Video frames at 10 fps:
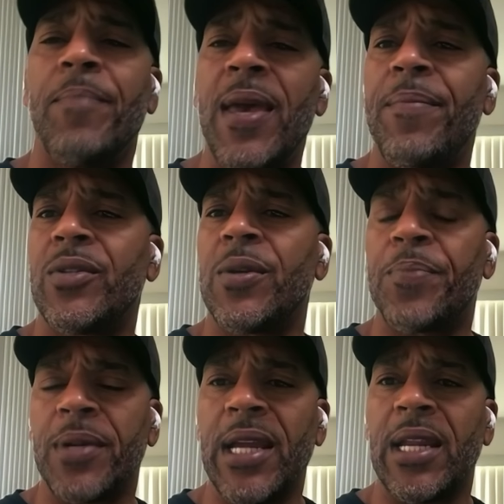commitment
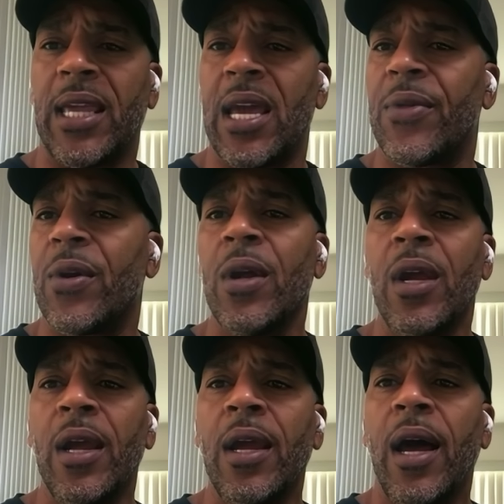to play
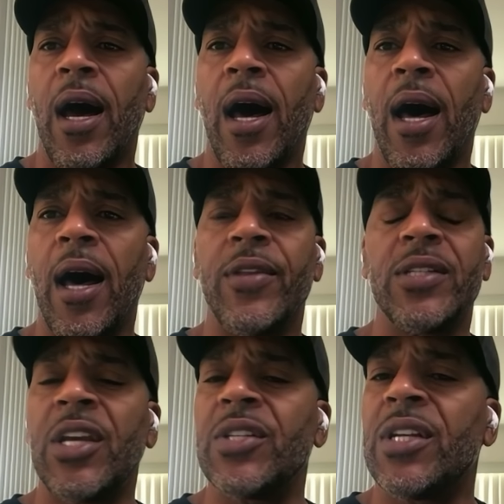together, the
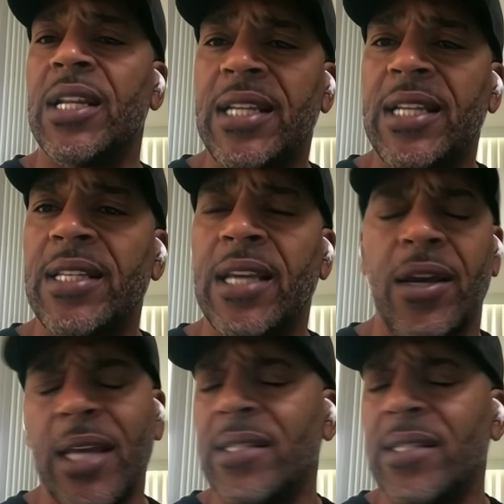attention to detail.